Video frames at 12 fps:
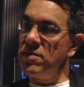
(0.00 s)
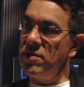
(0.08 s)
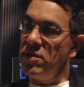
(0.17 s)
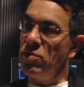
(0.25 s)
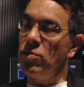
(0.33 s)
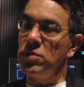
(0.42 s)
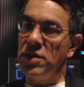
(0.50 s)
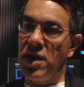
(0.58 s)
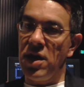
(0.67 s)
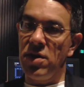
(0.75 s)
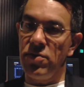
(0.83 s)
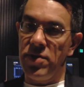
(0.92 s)
the old
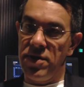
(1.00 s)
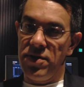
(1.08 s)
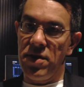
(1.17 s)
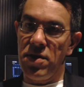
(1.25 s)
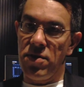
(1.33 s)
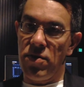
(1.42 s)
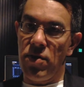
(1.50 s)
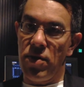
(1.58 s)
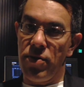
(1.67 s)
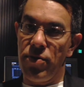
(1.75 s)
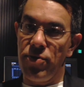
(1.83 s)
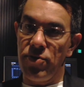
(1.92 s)
cannery there
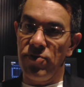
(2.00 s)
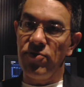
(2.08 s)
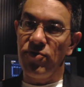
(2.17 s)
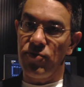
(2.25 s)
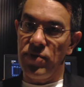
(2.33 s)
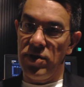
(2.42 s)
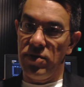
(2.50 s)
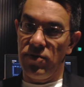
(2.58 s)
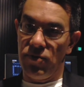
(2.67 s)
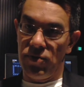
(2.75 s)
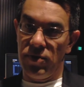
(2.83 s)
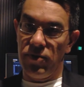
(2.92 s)
on 3rd Street,
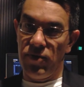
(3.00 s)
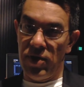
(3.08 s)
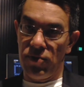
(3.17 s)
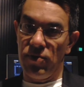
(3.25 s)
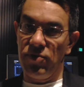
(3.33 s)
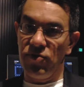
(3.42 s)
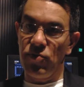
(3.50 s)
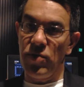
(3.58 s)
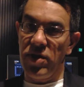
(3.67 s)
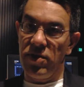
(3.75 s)
Railroad Square.